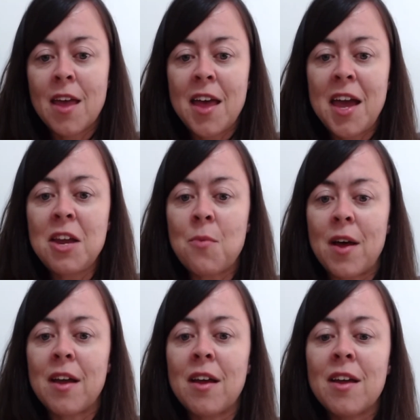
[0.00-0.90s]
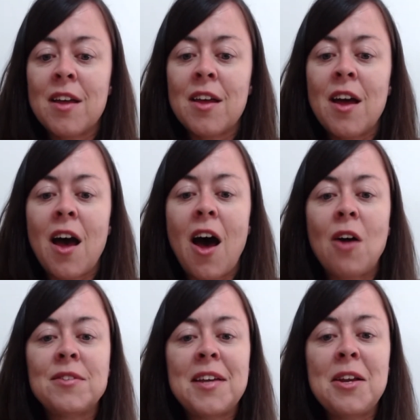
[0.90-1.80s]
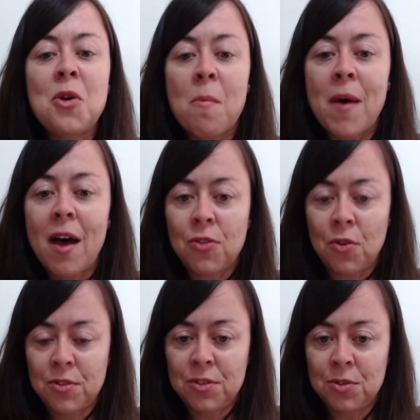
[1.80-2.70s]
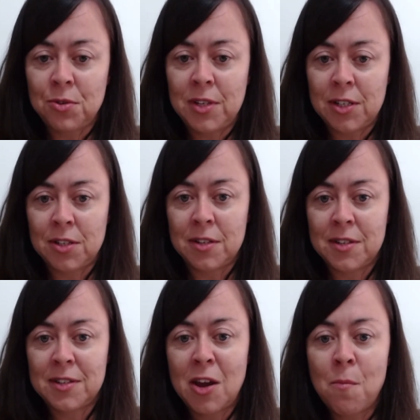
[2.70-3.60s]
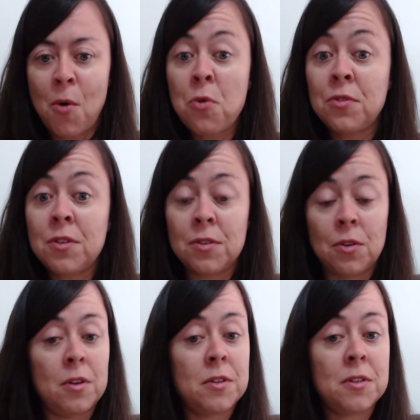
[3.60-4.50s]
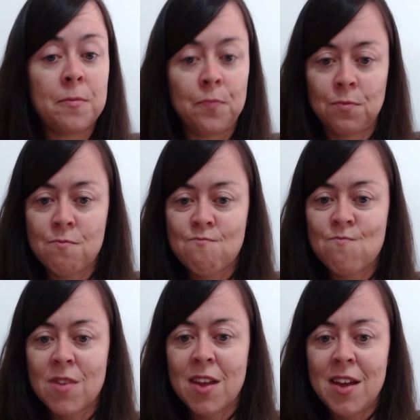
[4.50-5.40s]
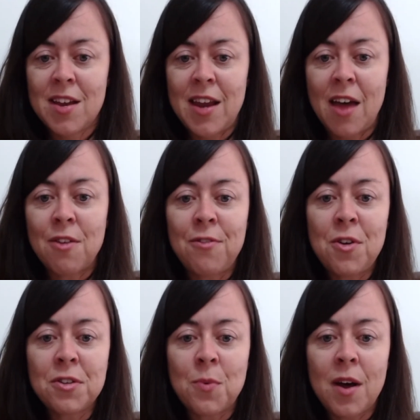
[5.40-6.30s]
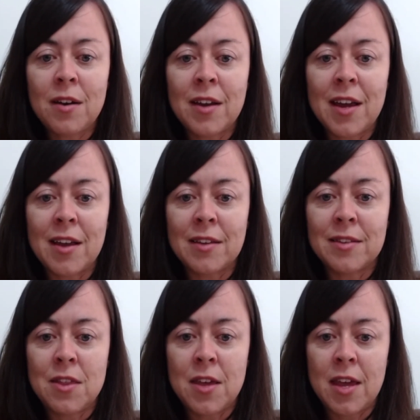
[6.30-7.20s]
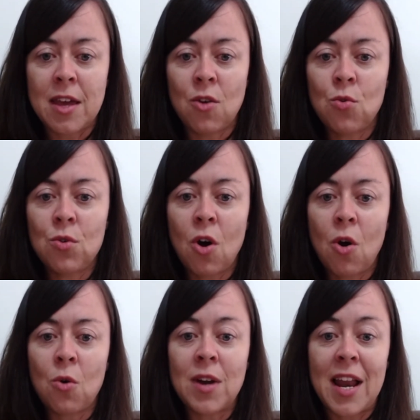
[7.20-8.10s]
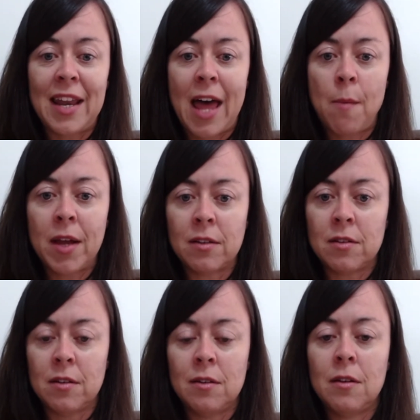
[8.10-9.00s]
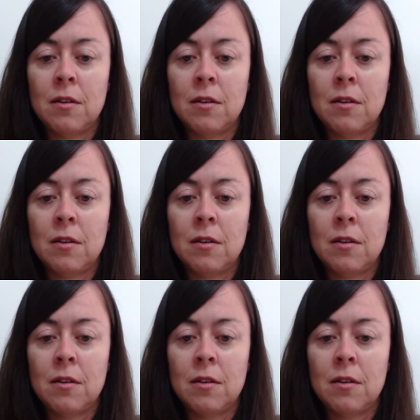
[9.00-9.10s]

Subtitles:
Anyway, I'll tell you about those two dishes. They're both desserts. Now, the first one is the good old lamington.